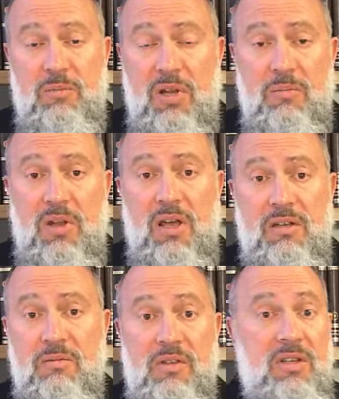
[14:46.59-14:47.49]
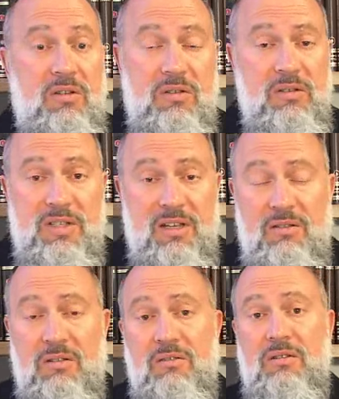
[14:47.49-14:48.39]
apply to me because I don't
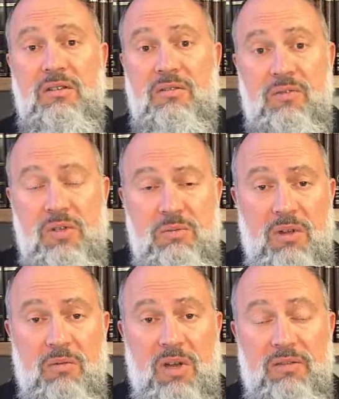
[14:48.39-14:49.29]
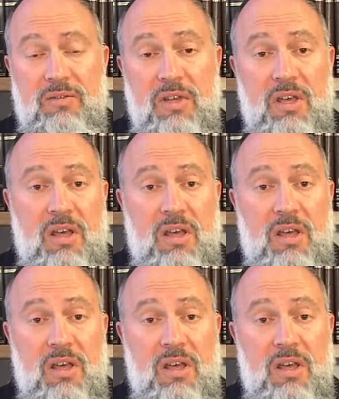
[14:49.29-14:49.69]
intend to divorce my wife.